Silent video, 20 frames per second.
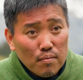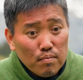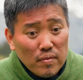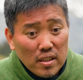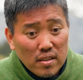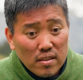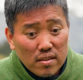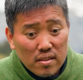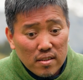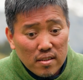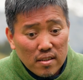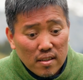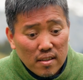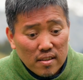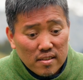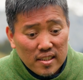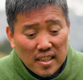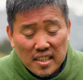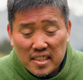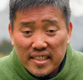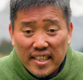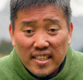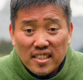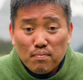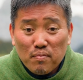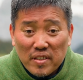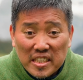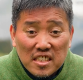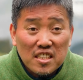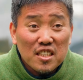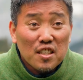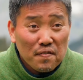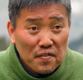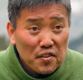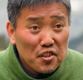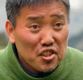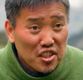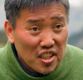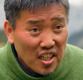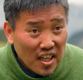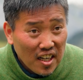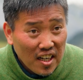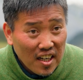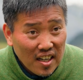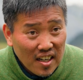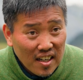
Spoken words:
Because success means in the future.